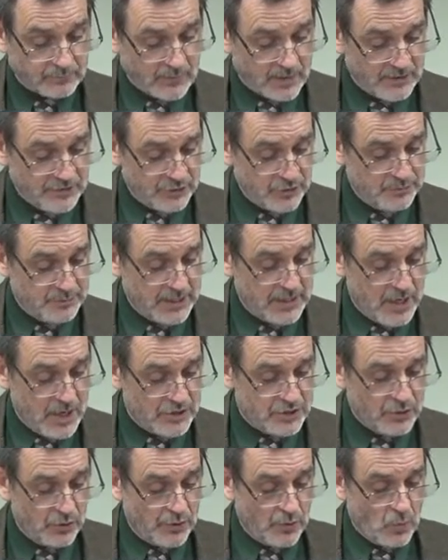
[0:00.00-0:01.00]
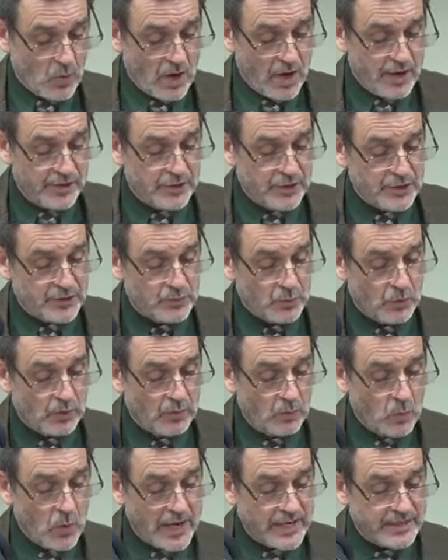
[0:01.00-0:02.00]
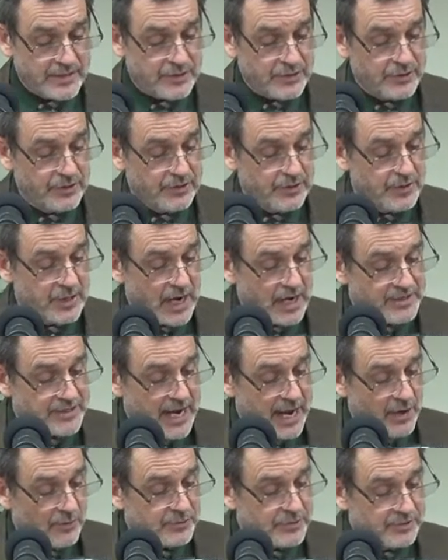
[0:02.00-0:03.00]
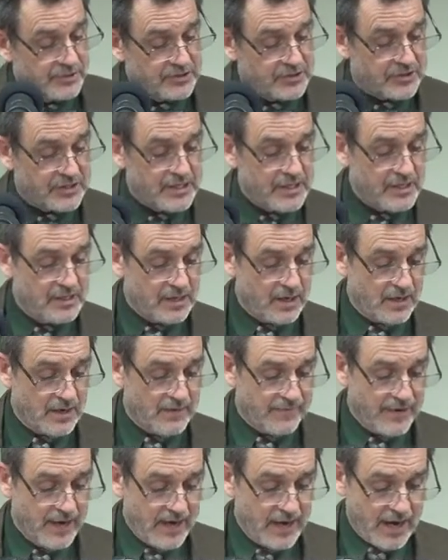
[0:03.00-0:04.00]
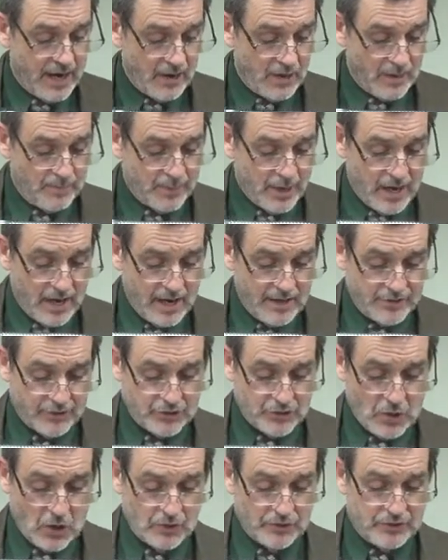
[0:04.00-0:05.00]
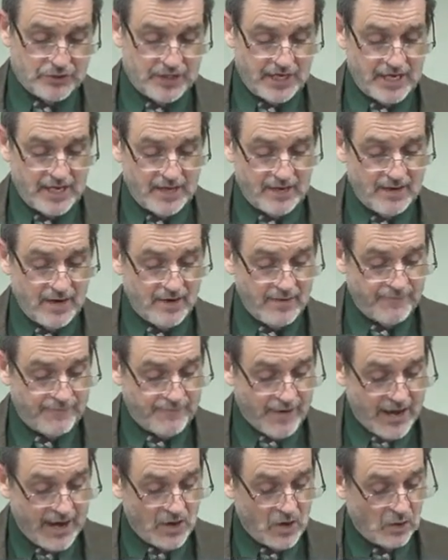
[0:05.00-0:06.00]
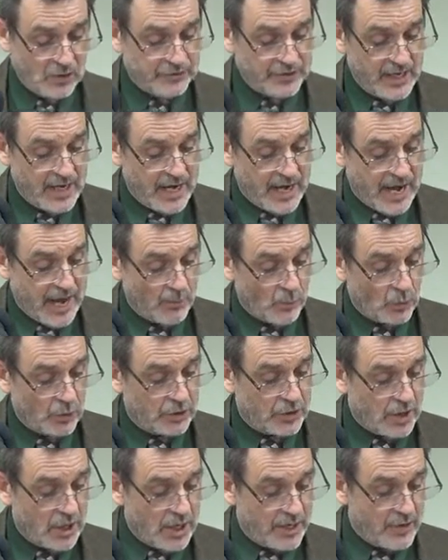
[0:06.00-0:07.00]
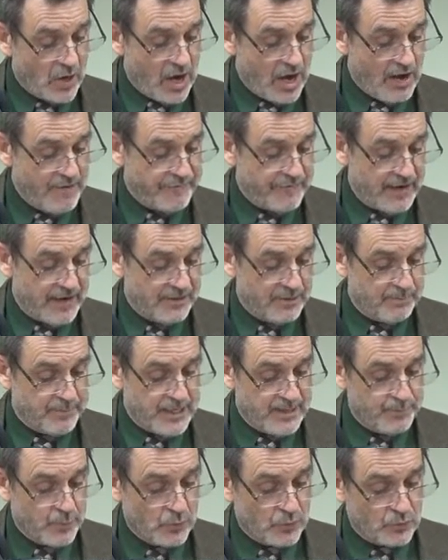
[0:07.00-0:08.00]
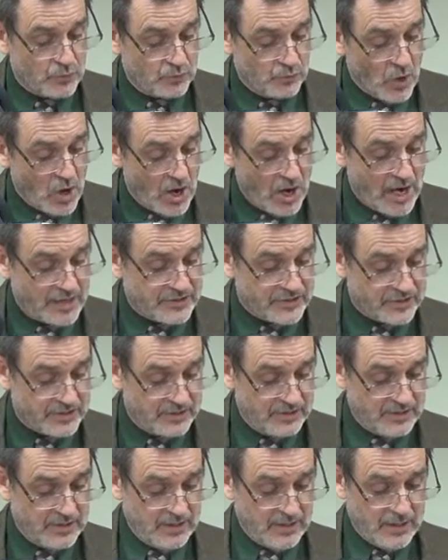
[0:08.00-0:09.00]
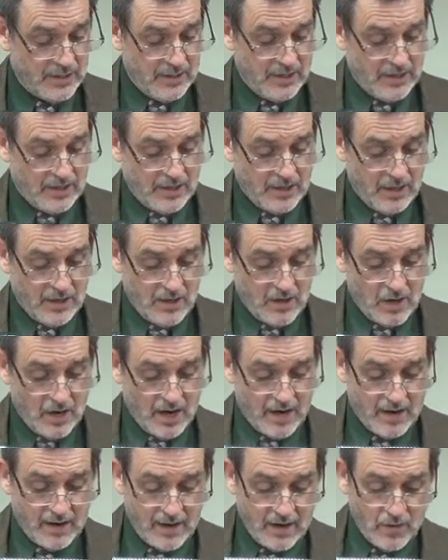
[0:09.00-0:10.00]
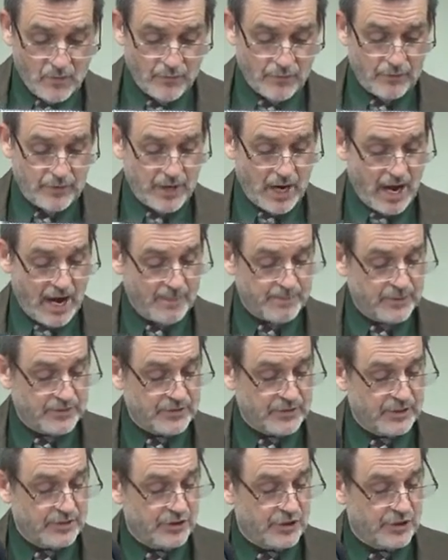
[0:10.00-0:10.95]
Excuse me. So the waters were went to uh, down to the sea of Arabah, the salt sea failed and were cut off, and the people crossed you uh, know, uh, over opposite